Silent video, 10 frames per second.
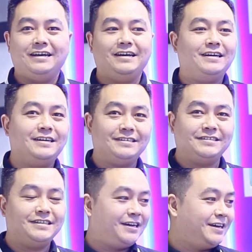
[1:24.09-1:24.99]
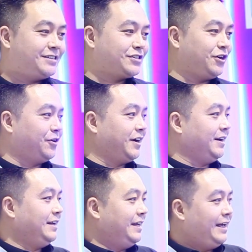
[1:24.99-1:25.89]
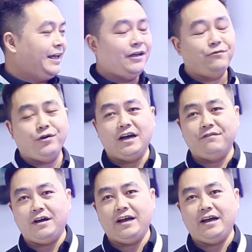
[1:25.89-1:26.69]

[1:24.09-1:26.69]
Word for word: And uh, so uh, if we have